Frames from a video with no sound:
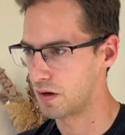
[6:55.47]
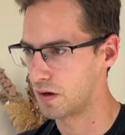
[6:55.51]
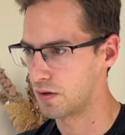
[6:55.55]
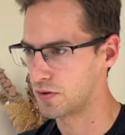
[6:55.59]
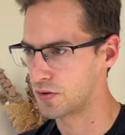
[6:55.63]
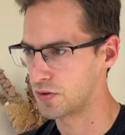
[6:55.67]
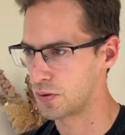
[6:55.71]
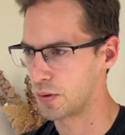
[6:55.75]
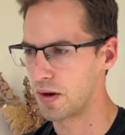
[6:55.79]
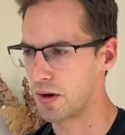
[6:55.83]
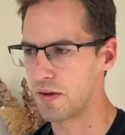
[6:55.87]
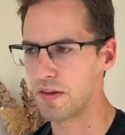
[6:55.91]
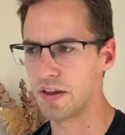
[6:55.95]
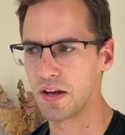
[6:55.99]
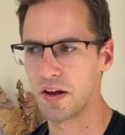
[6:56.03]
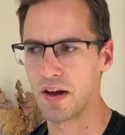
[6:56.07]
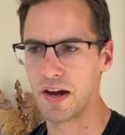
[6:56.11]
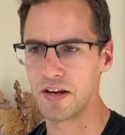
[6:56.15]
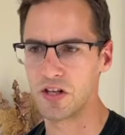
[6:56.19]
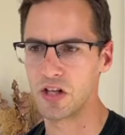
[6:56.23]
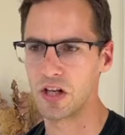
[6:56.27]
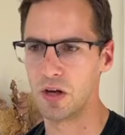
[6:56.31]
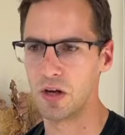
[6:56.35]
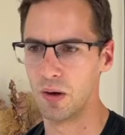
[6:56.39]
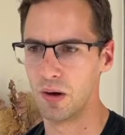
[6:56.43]
So I don't think I
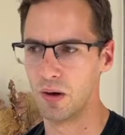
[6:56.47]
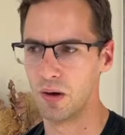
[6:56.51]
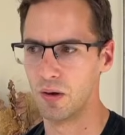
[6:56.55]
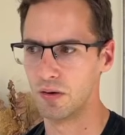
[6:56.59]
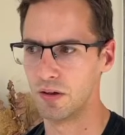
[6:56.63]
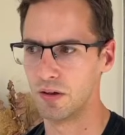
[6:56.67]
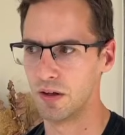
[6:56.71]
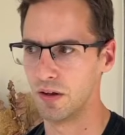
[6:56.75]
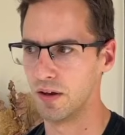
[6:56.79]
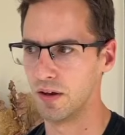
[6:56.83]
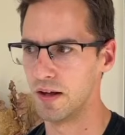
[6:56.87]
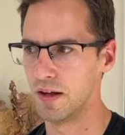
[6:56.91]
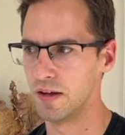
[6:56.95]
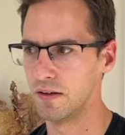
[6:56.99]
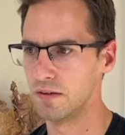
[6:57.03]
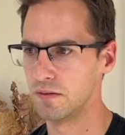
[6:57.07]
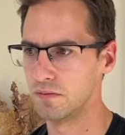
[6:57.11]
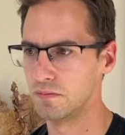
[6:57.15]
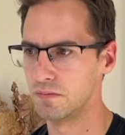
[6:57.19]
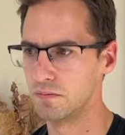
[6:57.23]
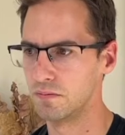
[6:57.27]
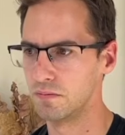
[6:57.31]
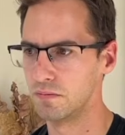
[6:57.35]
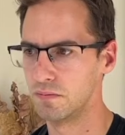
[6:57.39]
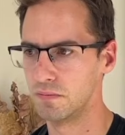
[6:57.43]
actually got longer there.
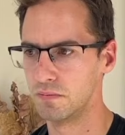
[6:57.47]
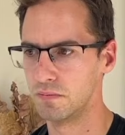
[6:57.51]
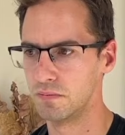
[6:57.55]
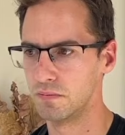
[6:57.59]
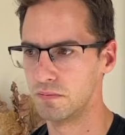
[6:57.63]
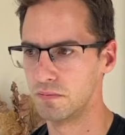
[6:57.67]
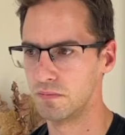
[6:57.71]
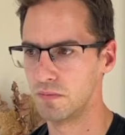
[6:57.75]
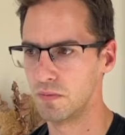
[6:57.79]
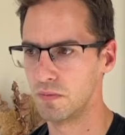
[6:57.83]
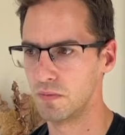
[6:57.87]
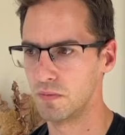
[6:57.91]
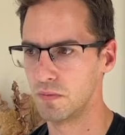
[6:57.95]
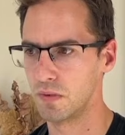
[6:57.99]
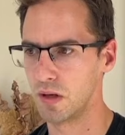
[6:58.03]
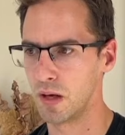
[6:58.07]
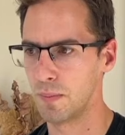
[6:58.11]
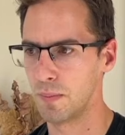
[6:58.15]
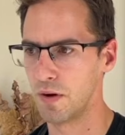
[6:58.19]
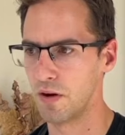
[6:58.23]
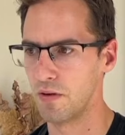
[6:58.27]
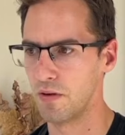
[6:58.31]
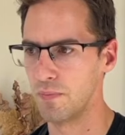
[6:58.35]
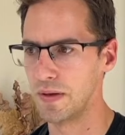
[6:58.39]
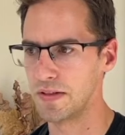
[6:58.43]
I
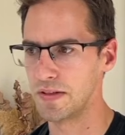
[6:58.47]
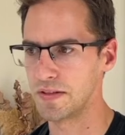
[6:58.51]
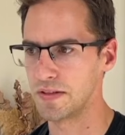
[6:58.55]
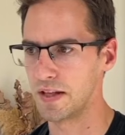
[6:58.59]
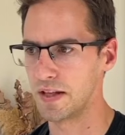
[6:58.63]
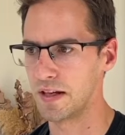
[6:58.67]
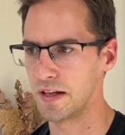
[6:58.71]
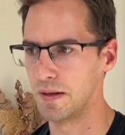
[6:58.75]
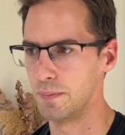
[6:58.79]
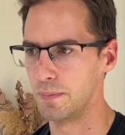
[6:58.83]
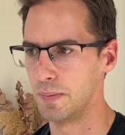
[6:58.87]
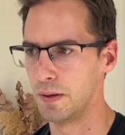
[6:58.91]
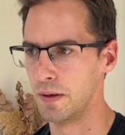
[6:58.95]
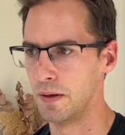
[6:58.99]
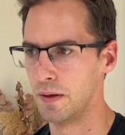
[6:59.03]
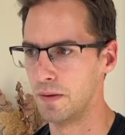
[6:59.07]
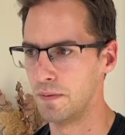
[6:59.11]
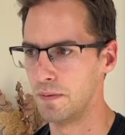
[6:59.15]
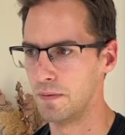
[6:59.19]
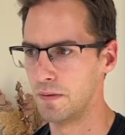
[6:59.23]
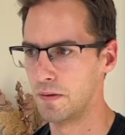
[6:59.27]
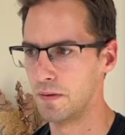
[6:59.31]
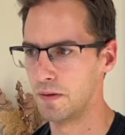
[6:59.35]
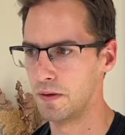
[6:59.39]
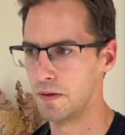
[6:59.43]
might have missed that,
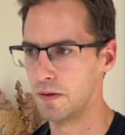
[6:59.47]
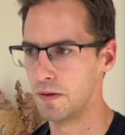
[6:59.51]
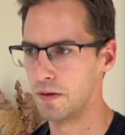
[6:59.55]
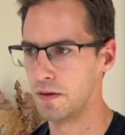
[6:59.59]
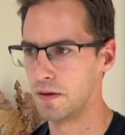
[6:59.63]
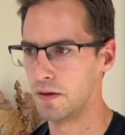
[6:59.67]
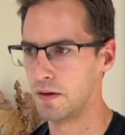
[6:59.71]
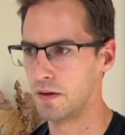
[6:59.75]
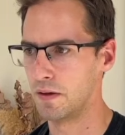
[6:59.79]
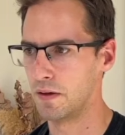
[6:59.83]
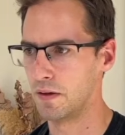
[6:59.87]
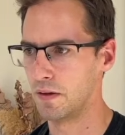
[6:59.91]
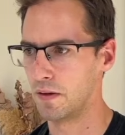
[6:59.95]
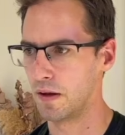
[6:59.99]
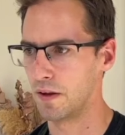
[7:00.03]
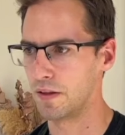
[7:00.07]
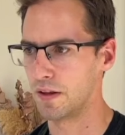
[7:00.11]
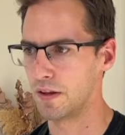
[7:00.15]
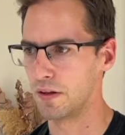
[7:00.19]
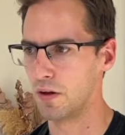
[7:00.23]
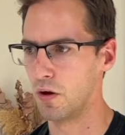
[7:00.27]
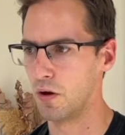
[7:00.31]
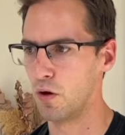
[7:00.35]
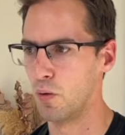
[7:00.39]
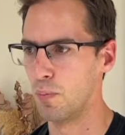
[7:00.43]
but I
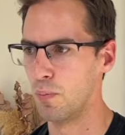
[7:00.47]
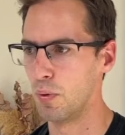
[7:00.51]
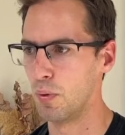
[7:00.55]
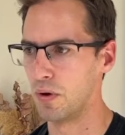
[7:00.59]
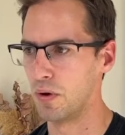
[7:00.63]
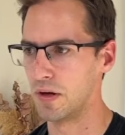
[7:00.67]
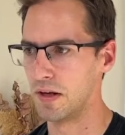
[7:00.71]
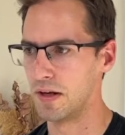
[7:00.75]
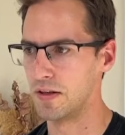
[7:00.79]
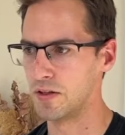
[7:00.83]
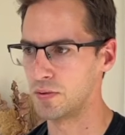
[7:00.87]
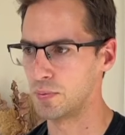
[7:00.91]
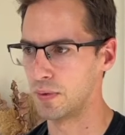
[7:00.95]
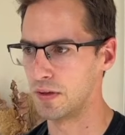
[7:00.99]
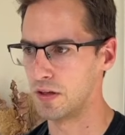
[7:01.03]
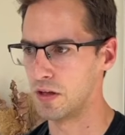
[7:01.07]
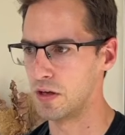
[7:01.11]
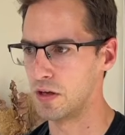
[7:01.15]
think the whole point is when